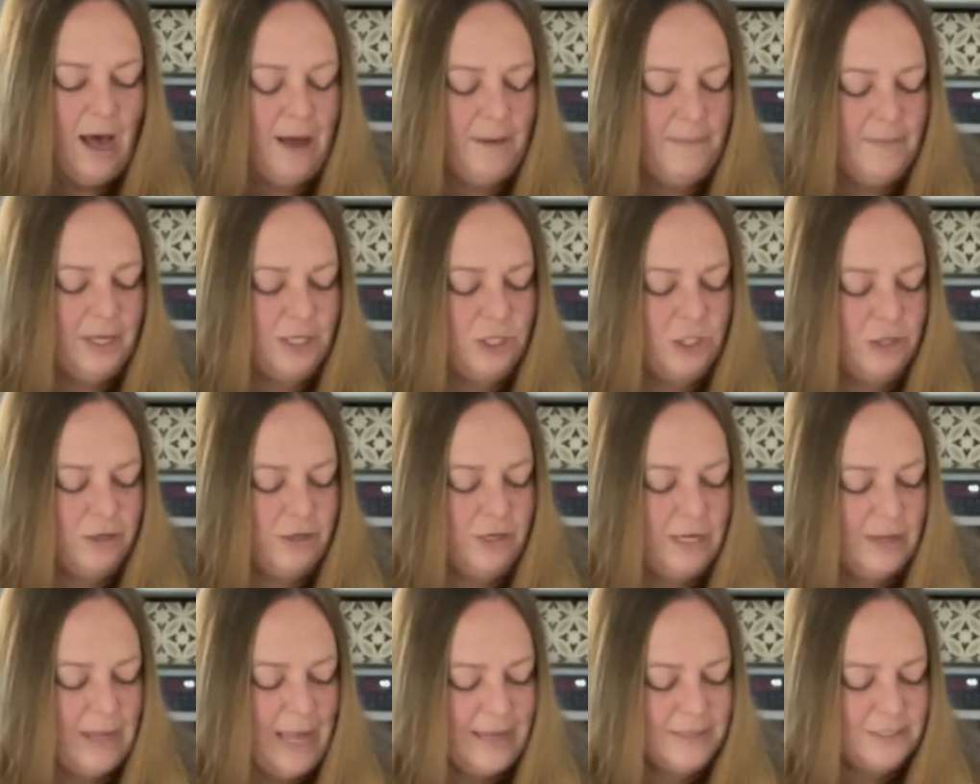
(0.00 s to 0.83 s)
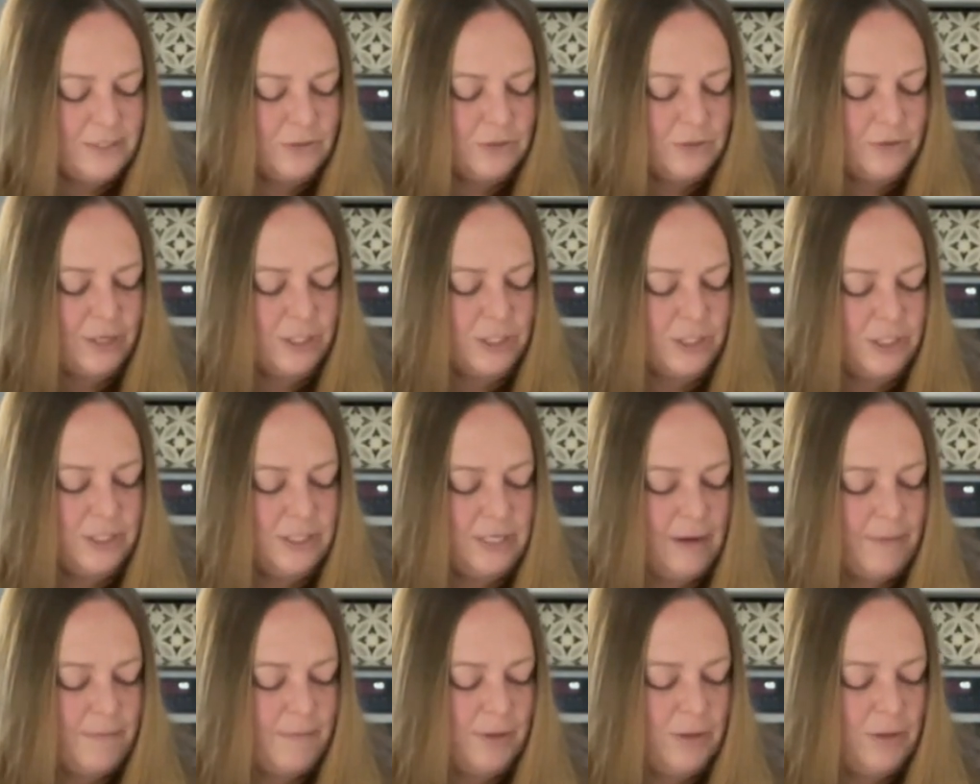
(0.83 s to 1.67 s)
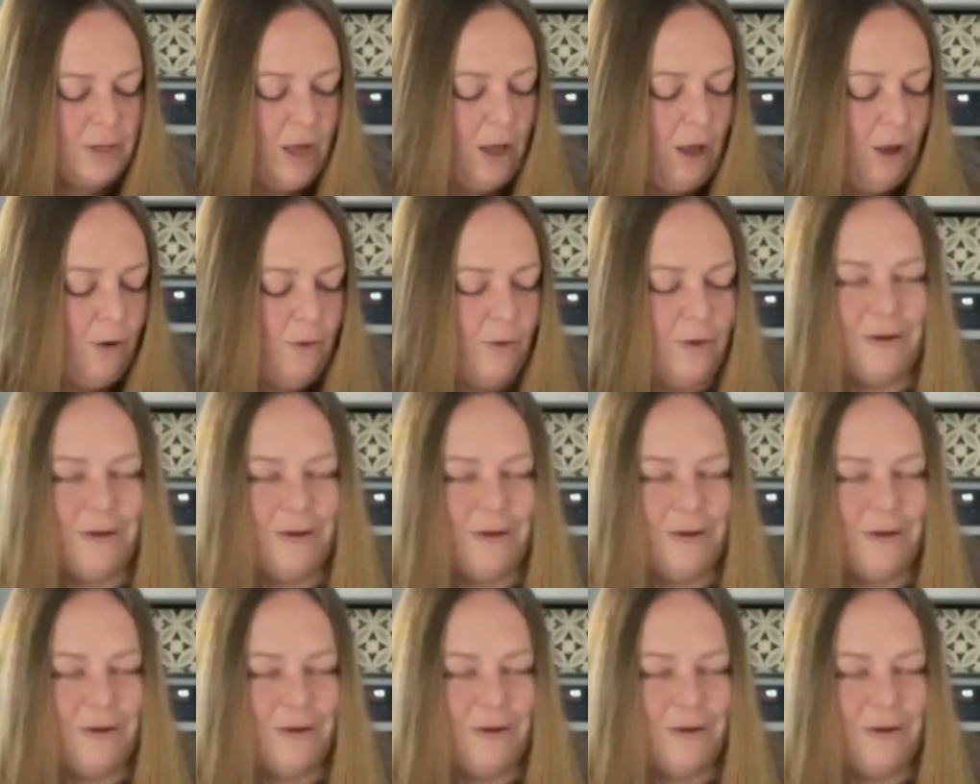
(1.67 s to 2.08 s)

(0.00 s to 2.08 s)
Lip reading: make sure to ask those questions down below.